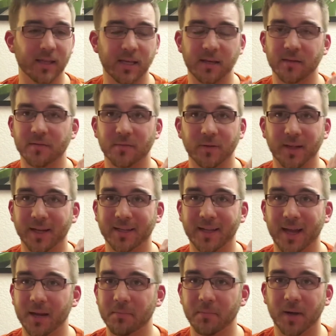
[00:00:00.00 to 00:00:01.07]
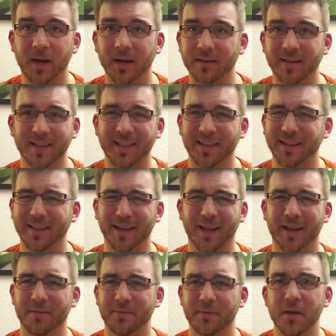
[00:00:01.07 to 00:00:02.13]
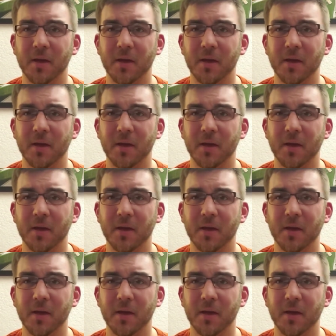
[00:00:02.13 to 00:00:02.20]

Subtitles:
these for like 10 bucks. I think they have